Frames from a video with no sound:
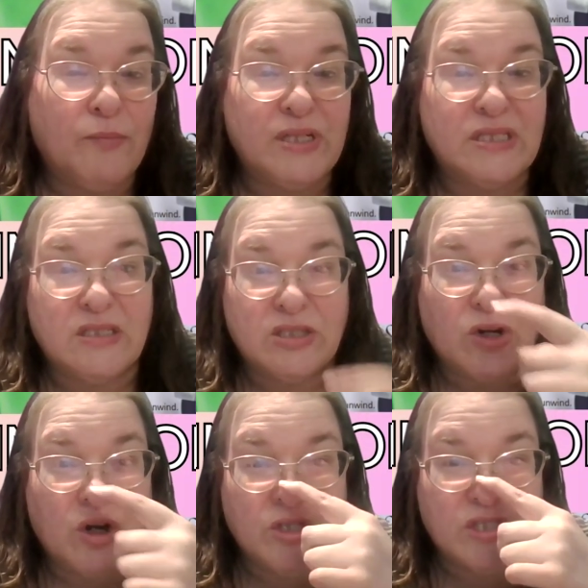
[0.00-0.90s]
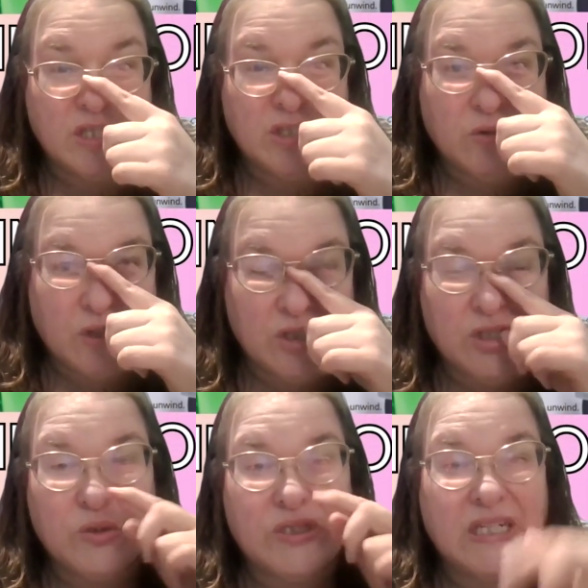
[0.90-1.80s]
business cards that you can
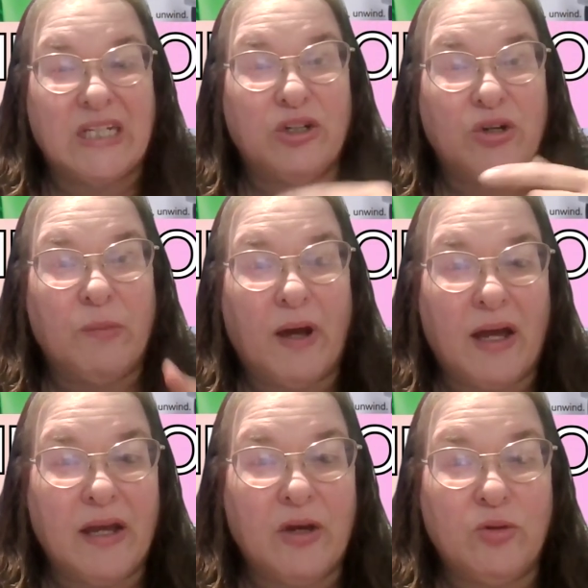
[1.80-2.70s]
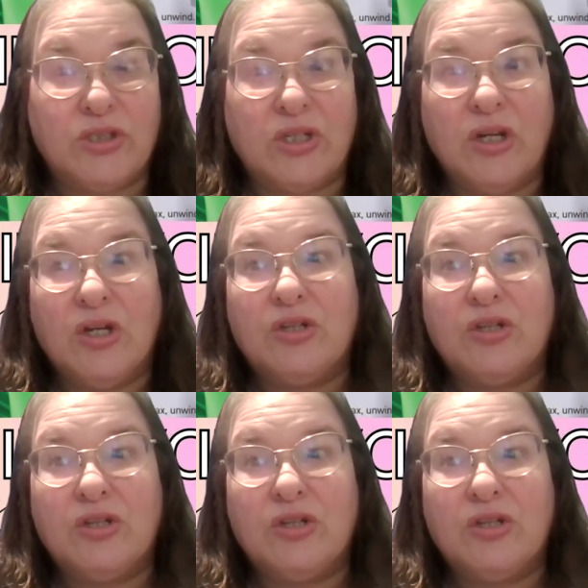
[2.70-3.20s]
use in your bios